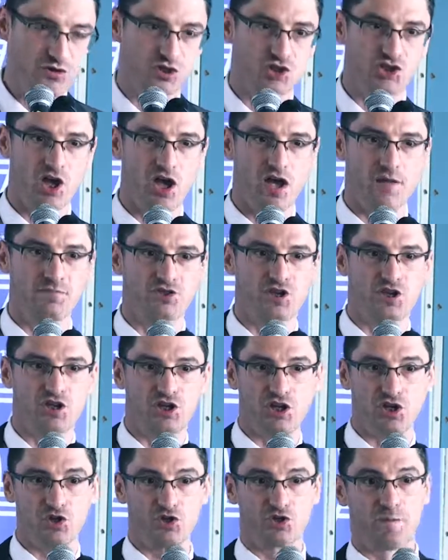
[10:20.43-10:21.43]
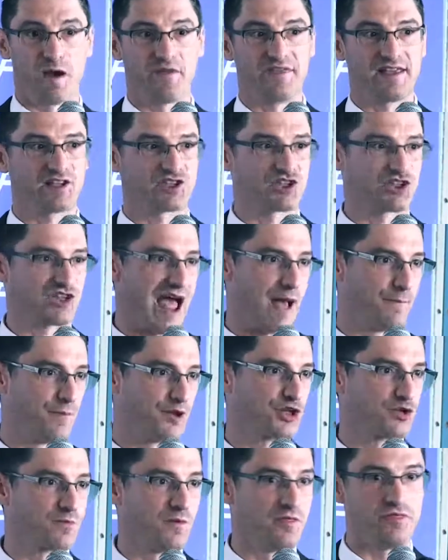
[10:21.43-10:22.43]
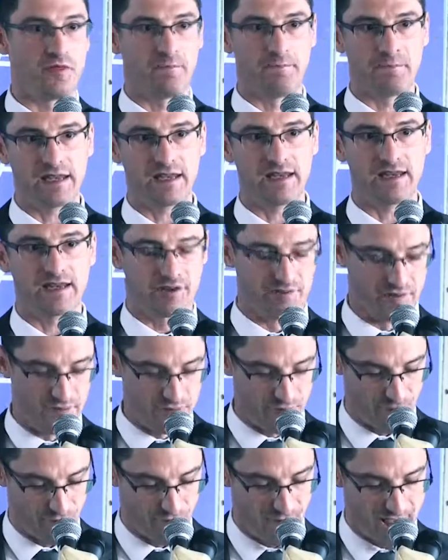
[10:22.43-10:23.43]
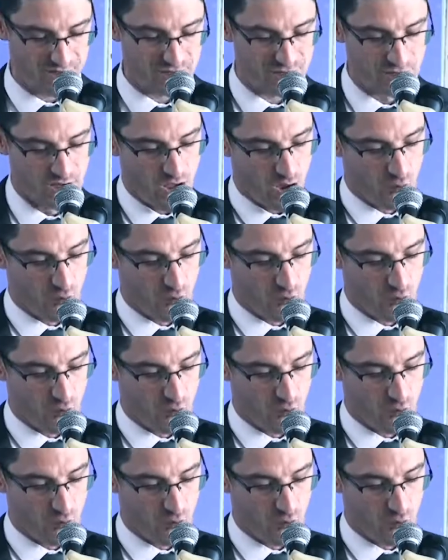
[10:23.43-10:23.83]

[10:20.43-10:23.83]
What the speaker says: the terms that are used by the establishment, the media and the press,